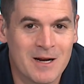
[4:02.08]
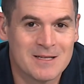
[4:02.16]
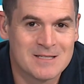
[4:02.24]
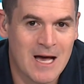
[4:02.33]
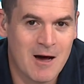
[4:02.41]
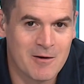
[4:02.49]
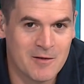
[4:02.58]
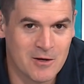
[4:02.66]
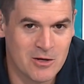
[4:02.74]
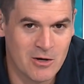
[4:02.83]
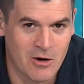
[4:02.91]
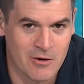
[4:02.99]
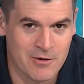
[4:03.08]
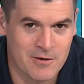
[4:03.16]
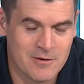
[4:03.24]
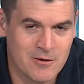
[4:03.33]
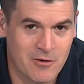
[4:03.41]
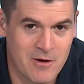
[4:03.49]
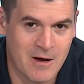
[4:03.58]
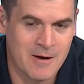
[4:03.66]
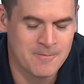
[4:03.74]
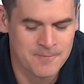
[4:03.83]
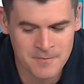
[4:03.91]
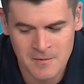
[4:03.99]
but it's out in the yard.
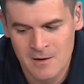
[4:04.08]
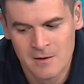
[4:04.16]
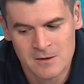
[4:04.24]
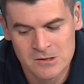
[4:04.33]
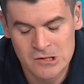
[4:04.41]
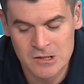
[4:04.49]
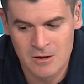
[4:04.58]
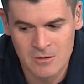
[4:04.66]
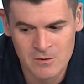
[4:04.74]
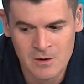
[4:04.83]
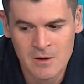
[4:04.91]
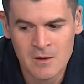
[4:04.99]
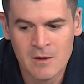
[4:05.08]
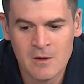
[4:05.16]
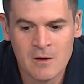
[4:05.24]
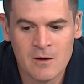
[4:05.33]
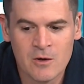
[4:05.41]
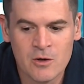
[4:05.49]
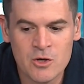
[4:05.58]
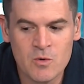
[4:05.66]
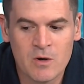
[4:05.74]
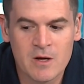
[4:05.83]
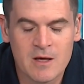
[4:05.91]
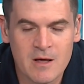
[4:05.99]
Okay, so you
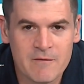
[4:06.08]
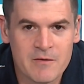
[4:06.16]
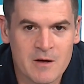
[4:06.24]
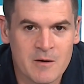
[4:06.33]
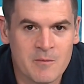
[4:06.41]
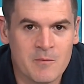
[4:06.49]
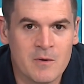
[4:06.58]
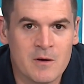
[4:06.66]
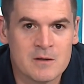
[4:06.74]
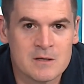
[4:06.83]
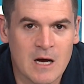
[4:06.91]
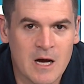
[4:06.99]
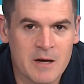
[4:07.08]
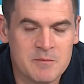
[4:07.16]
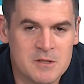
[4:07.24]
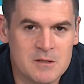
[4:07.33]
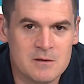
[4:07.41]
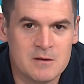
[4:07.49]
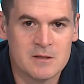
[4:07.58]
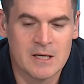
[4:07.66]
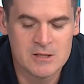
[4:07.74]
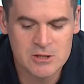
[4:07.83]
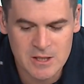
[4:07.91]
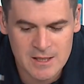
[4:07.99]
want to give them time to
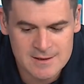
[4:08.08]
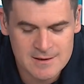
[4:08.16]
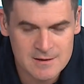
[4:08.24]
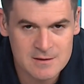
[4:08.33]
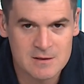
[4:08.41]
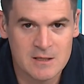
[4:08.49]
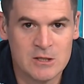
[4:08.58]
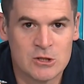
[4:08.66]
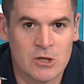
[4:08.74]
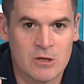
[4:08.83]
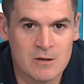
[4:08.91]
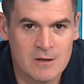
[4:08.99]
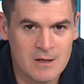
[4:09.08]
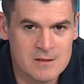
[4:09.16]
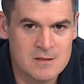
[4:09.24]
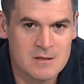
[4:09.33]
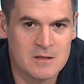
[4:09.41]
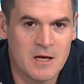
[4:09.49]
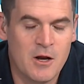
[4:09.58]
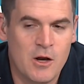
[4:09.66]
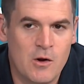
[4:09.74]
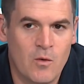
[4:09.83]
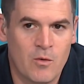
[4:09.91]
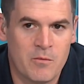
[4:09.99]
digest this, internalize this,
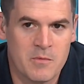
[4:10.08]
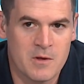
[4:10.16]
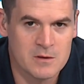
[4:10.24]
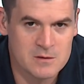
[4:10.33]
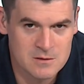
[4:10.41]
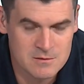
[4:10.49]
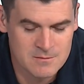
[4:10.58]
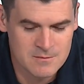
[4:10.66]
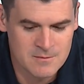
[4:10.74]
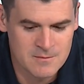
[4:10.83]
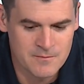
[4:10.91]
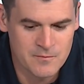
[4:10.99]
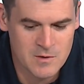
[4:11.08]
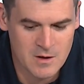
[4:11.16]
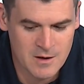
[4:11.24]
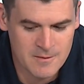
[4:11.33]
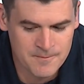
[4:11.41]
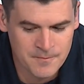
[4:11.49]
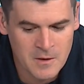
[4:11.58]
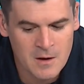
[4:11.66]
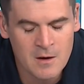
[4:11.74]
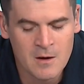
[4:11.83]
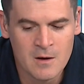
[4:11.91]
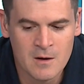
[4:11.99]
and norm this. Okay. Okay.
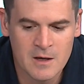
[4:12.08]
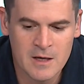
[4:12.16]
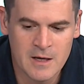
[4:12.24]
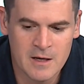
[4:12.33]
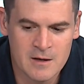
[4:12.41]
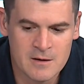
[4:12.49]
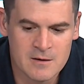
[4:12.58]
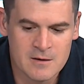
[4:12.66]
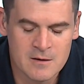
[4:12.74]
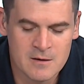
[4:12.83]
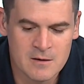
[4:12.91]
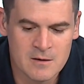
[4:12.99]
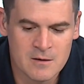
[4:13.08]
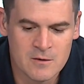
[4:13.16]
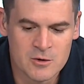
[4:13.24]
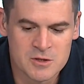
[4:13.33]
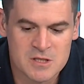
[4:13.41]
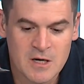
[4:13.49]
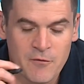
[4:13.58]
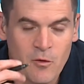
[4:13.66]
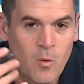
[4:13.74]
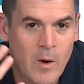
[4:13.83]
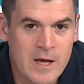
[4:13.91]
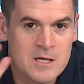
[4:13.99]
And there's
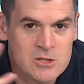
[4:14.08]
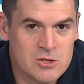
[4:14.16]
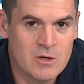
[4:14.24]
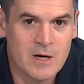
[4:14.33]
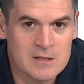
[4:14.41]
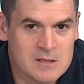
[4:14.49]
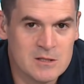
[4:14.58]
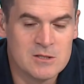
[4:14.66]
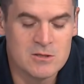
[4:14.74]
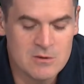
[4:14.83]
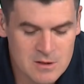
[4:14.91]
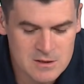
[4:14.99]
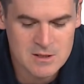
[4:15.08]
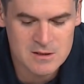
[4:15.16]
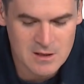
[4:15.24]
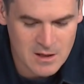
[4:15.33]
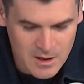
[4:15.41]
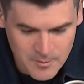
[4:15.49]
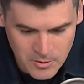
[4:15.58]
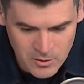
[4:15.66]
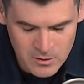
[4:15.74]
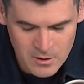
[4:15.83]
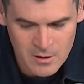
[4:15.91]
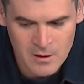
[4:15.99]
several ways you guys can do this as a
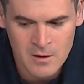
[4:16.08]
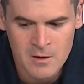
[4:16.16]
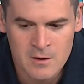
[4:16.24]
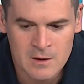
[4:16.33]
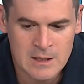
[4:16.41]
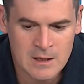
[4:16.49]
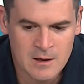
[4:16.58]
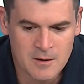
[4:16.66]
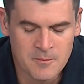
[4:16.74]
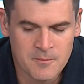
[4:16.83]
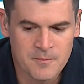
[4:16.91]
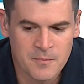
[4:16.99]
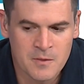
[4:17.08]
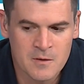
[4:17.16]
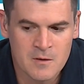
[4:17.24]
couple. Um,